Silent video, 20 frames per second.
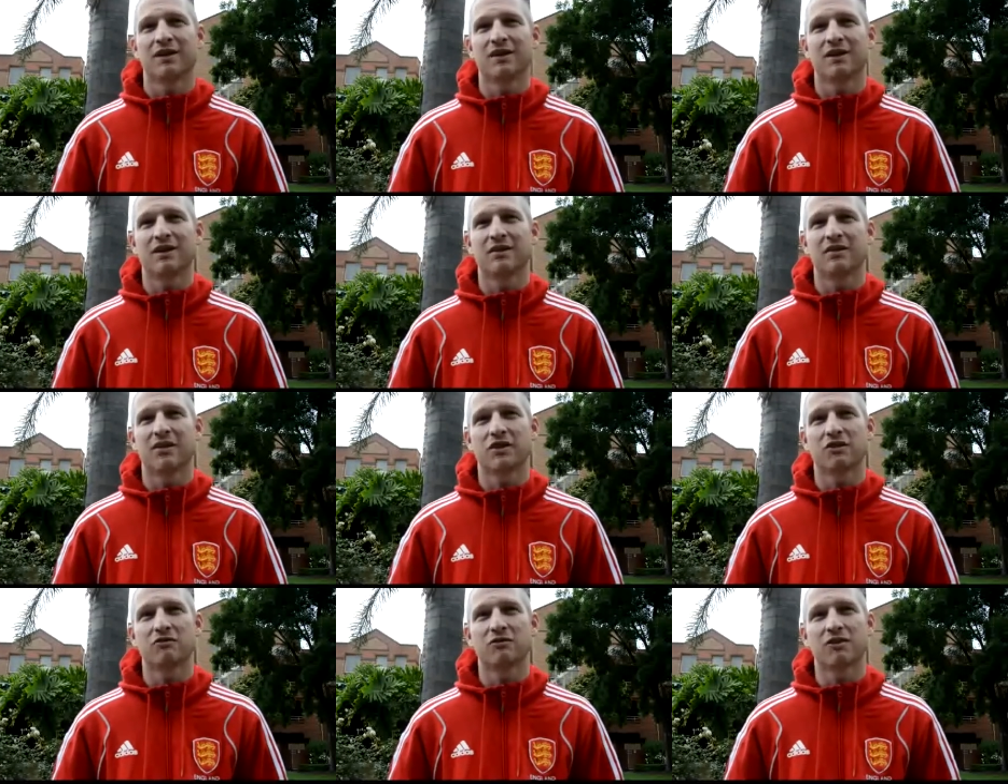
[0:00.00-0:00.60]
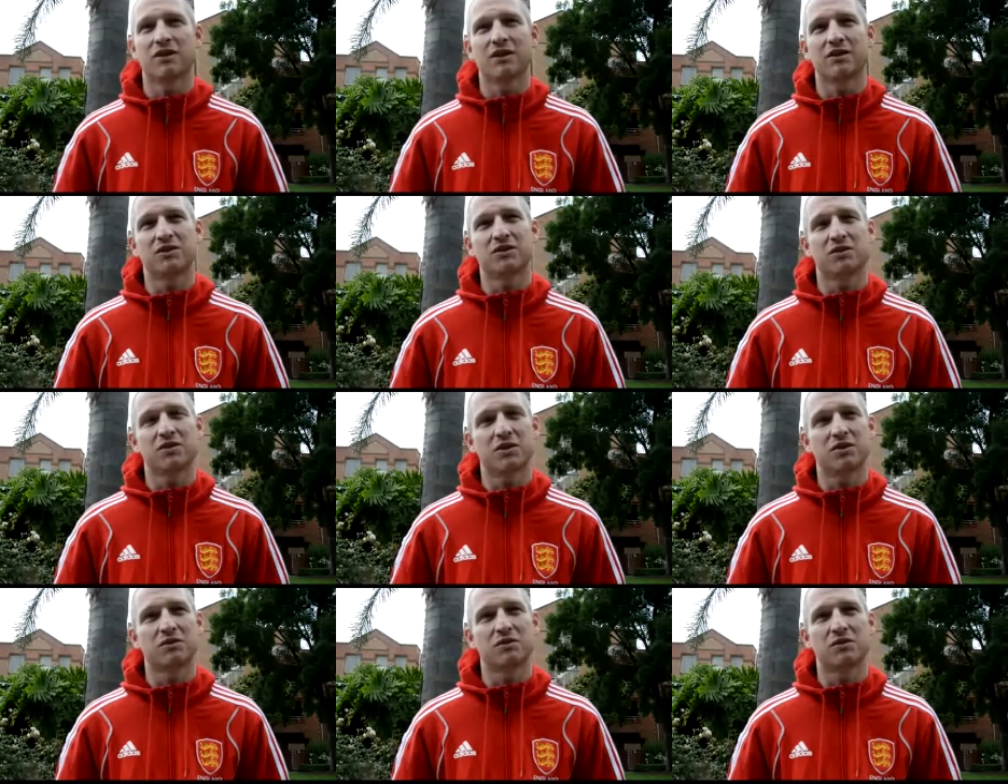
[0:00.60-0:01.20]
And those
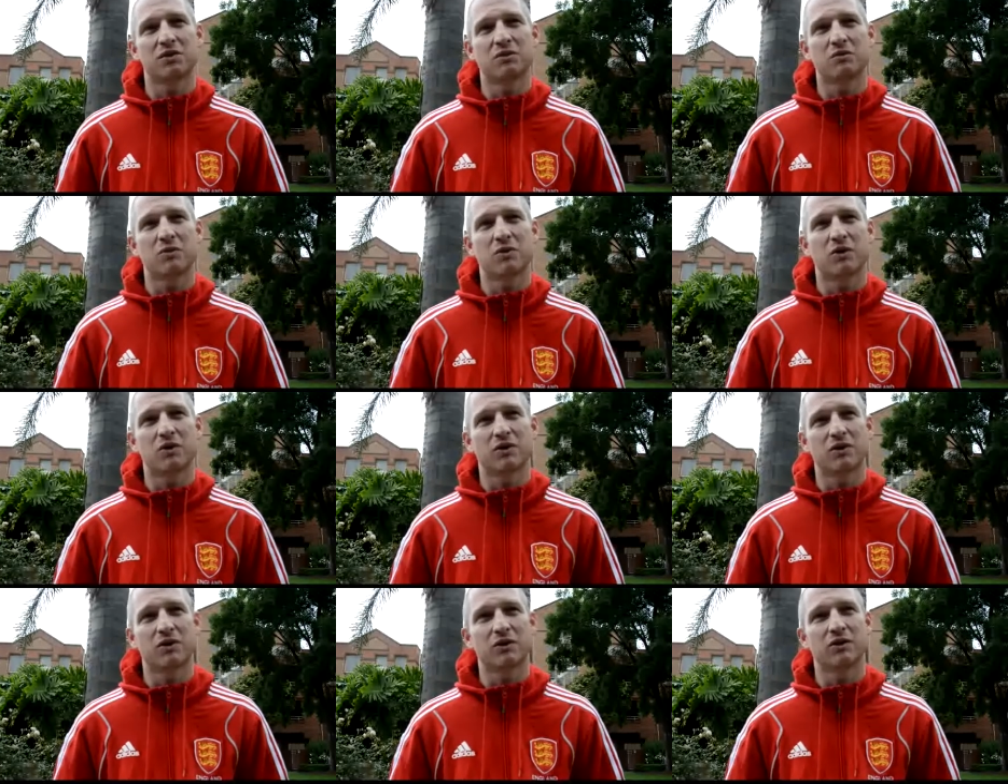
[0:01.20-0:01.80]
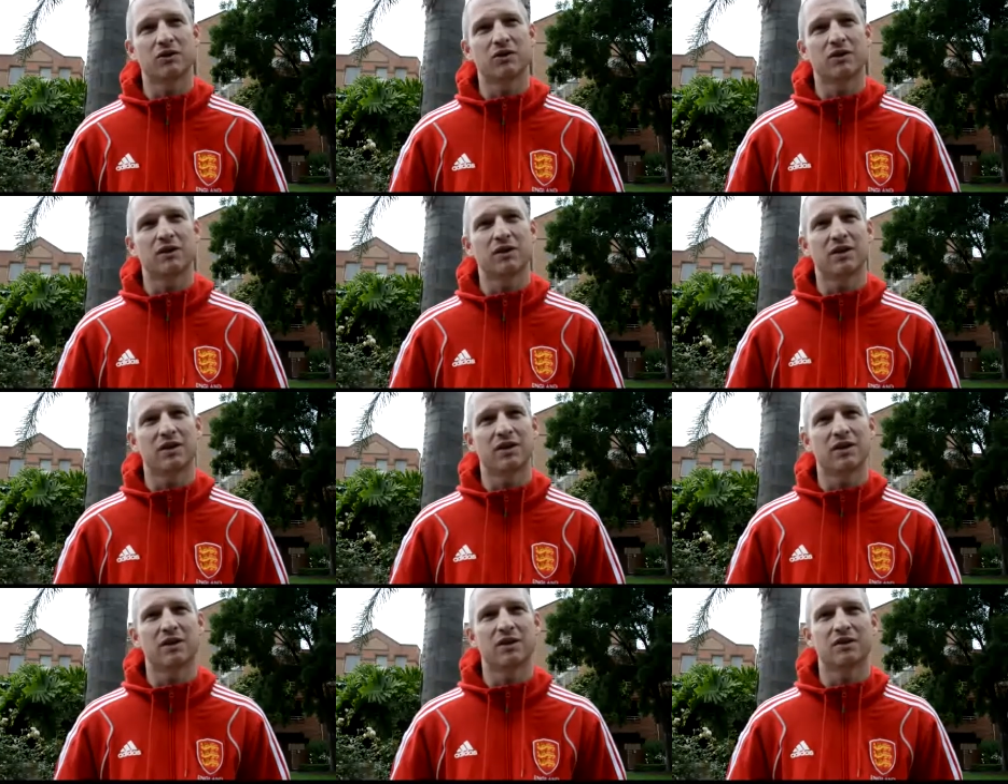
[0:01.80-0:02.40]
relationships and working on and,
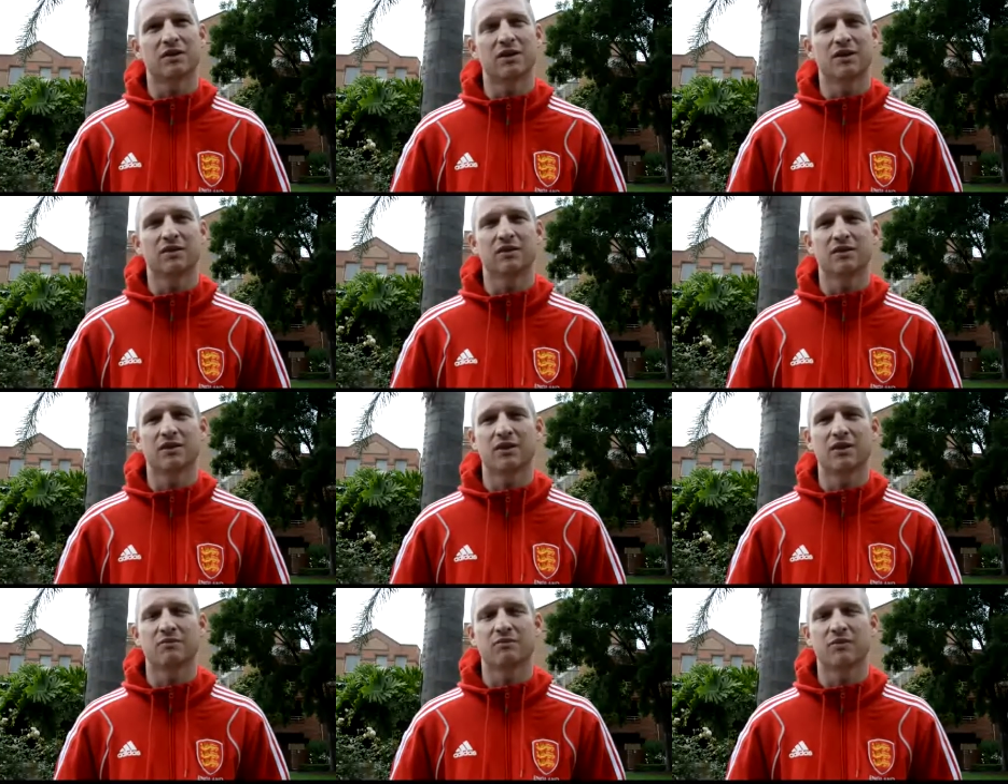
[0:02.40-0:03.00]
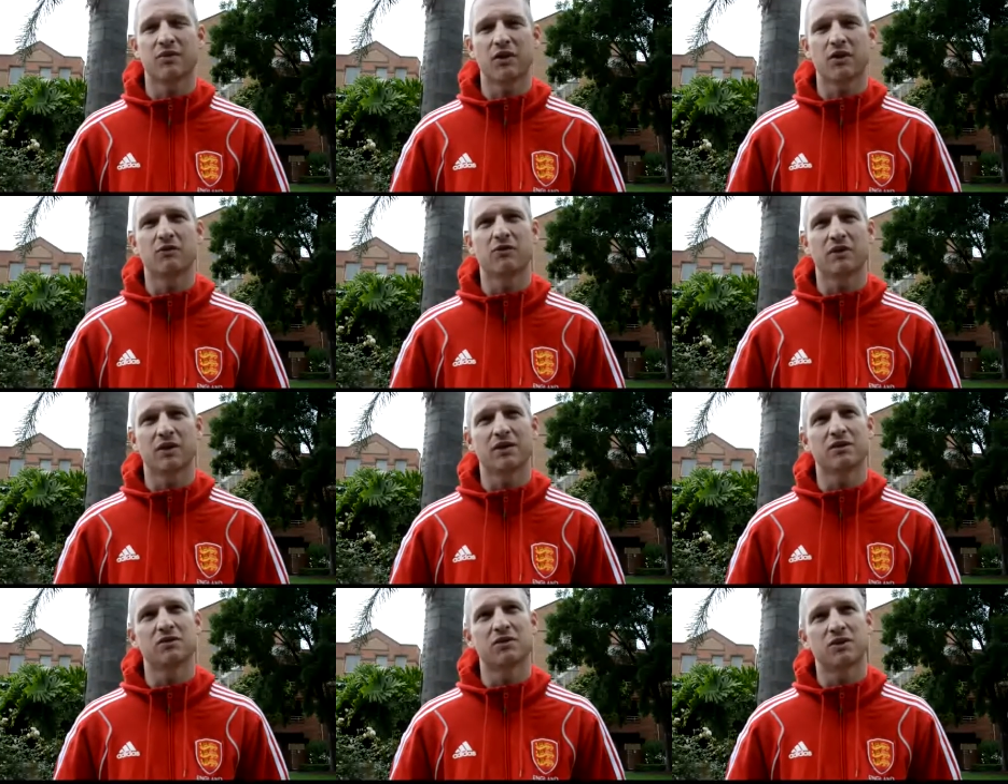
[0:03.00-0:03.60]
and um,
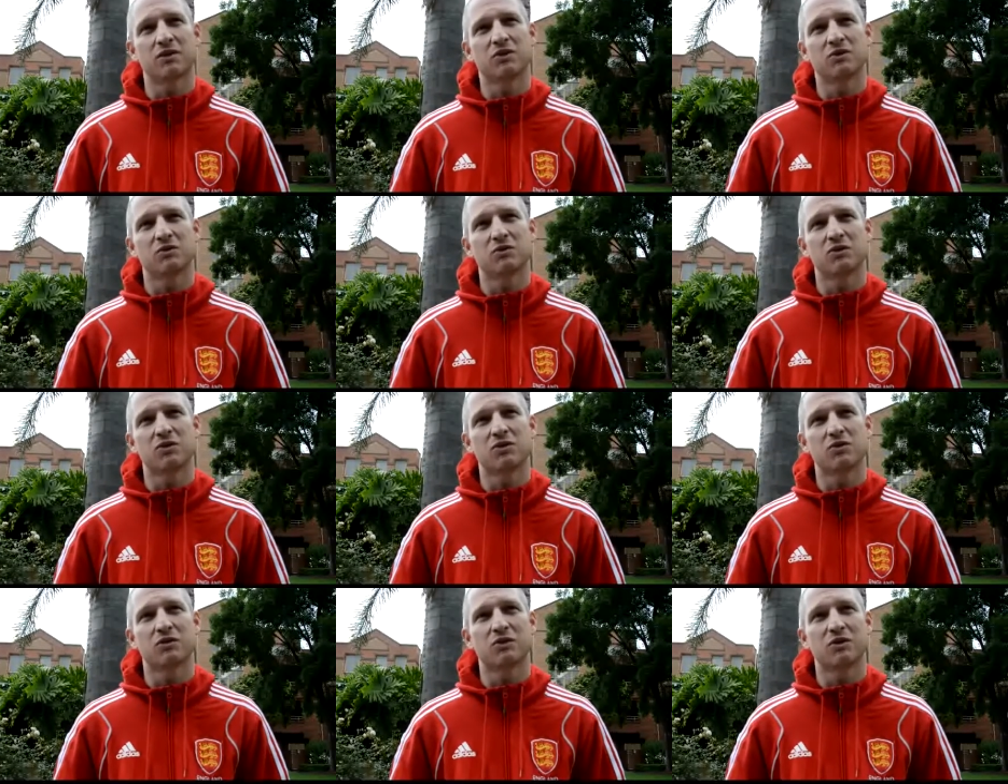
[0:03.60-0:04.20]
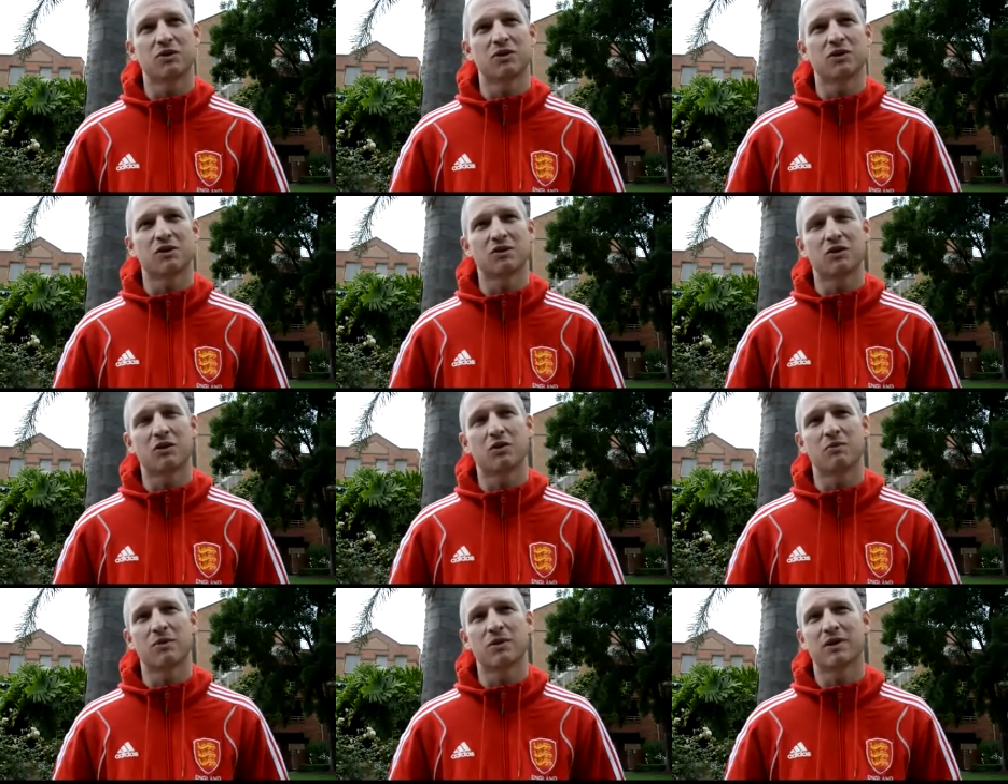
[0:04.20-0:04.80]
delving into to ensure that there's
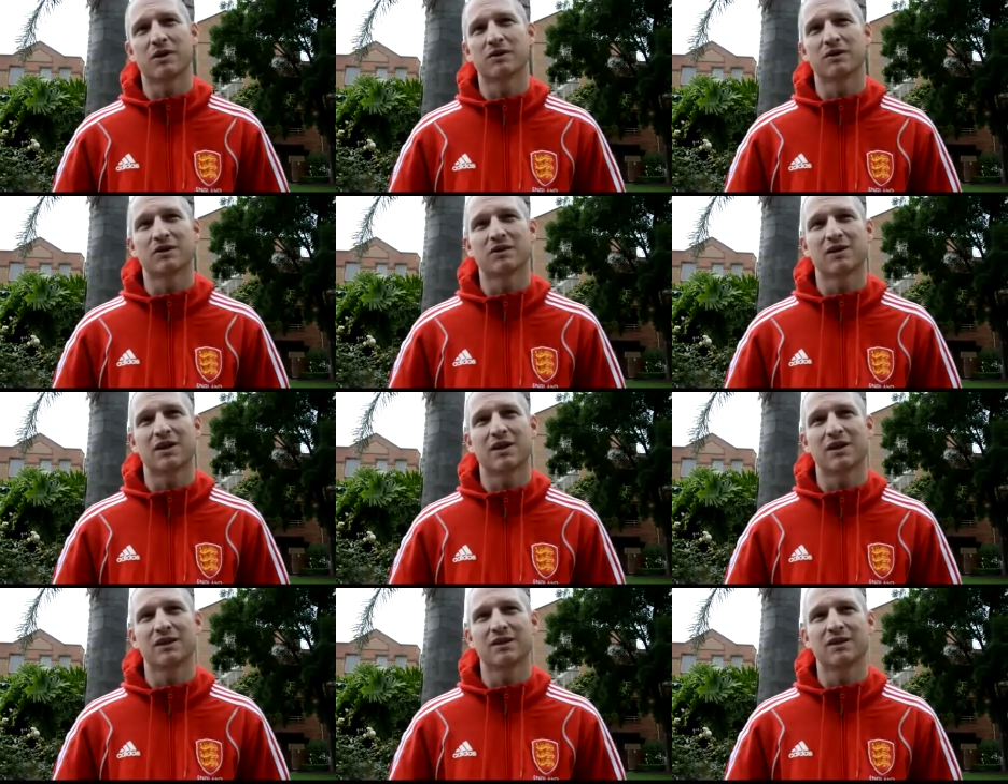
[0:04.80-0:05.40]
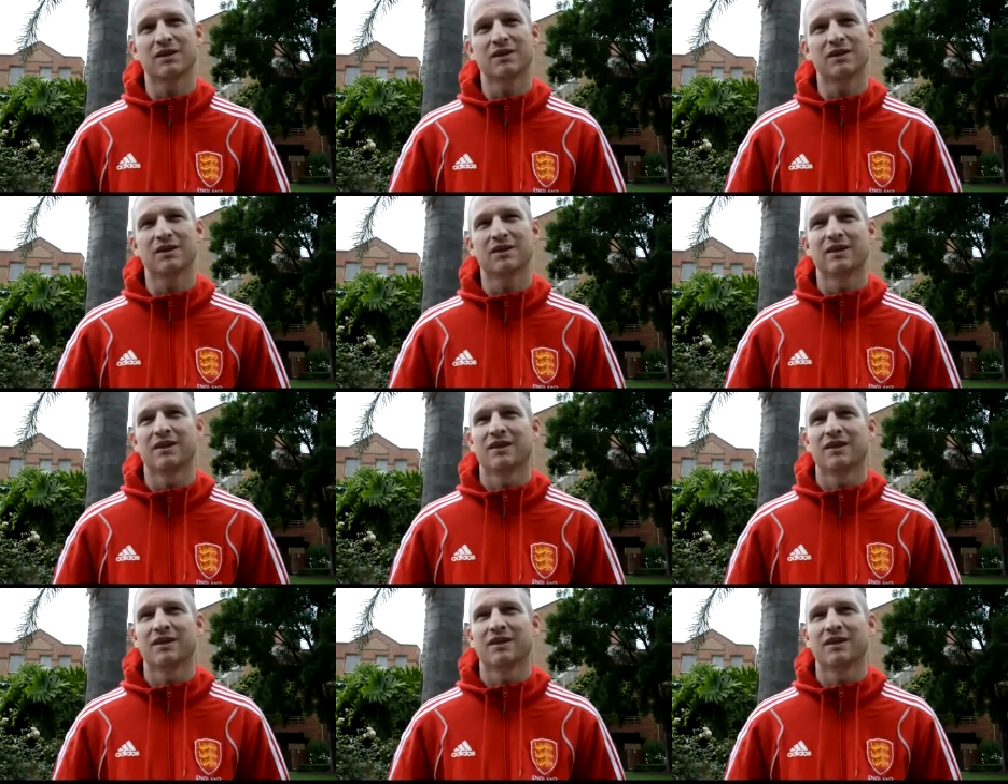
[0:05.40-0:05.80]
common understanding.